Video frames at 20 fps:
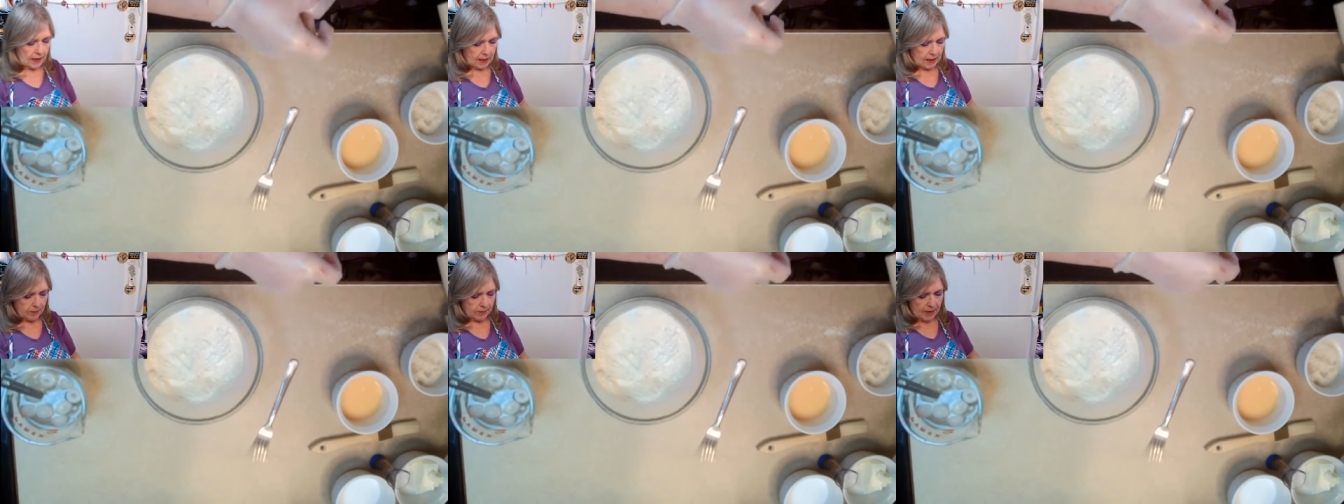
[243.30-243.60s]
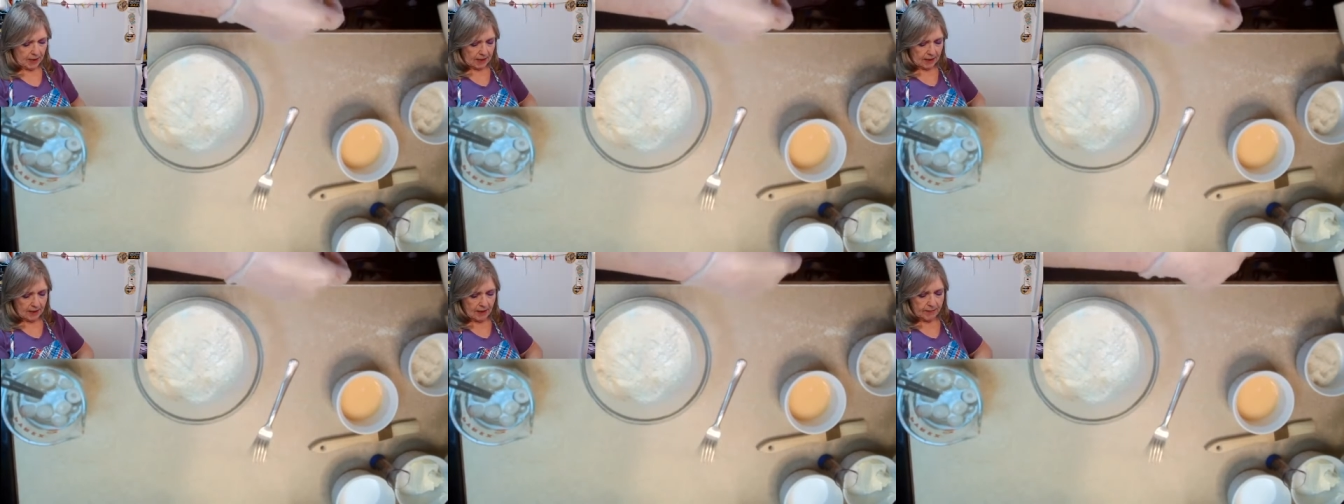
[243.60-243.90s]
that I
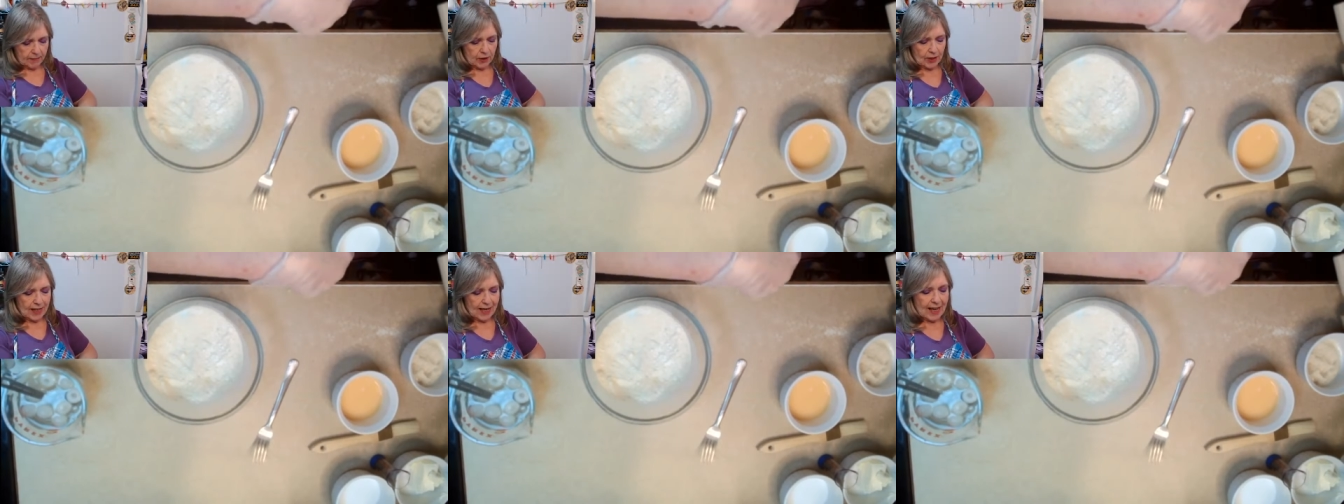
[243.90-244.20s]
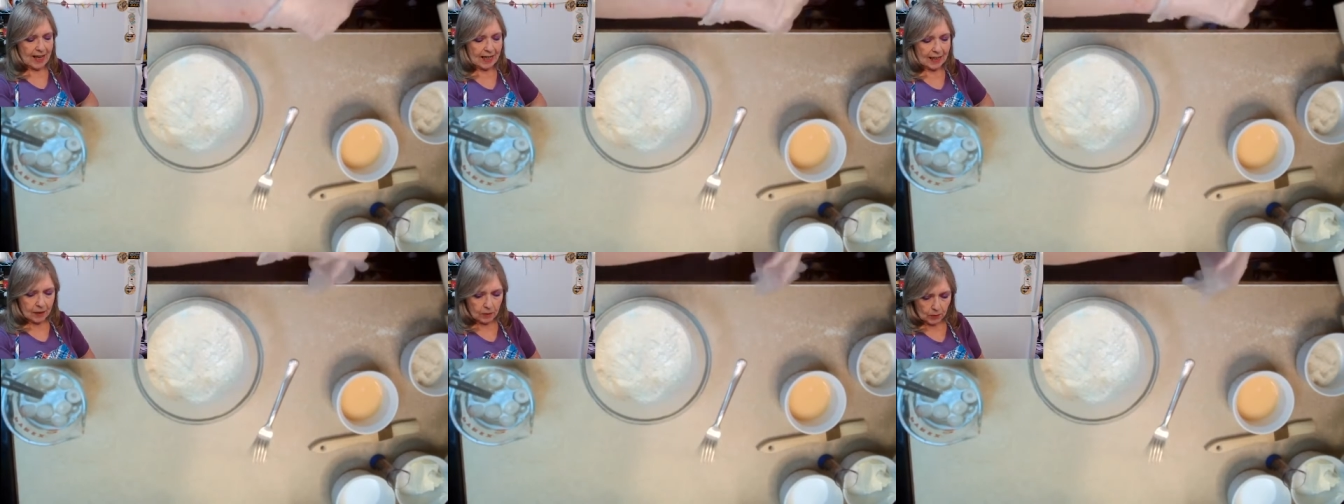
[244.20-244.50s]
keep that covered
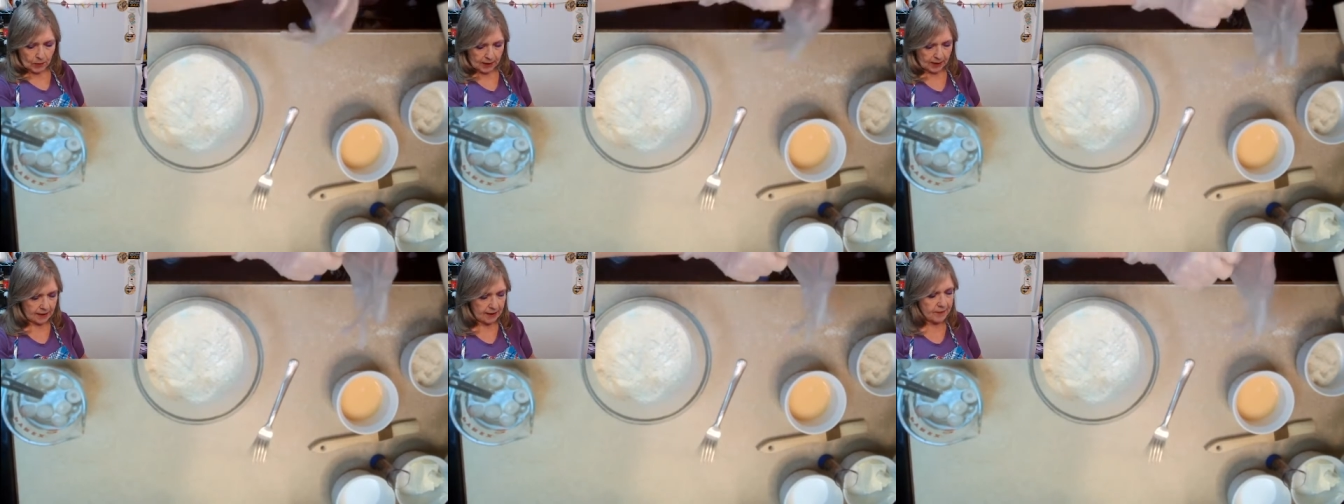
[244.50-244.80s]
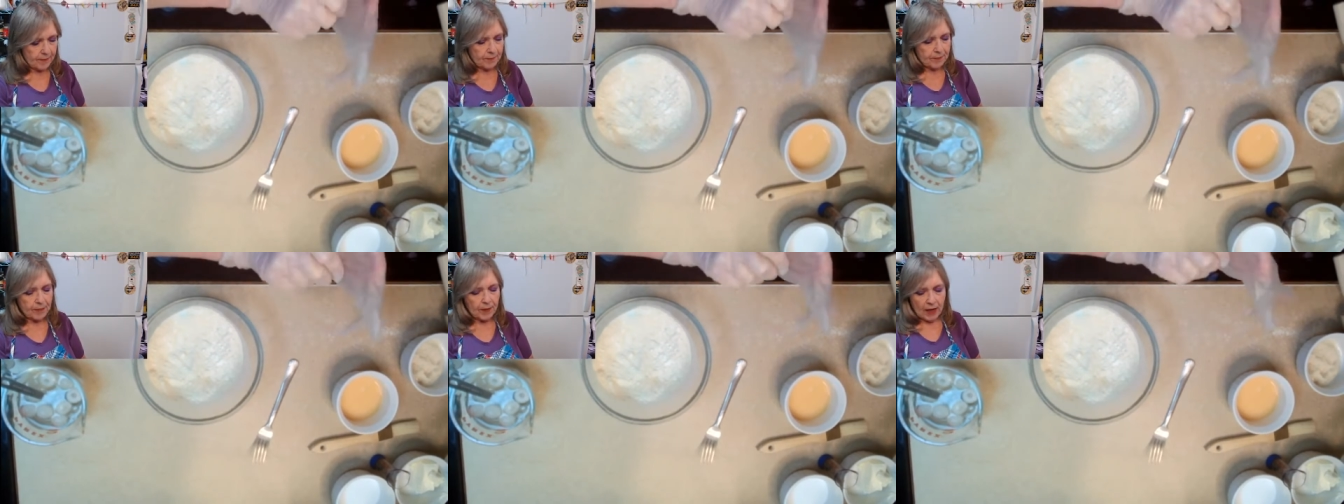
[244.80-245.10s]
anyway.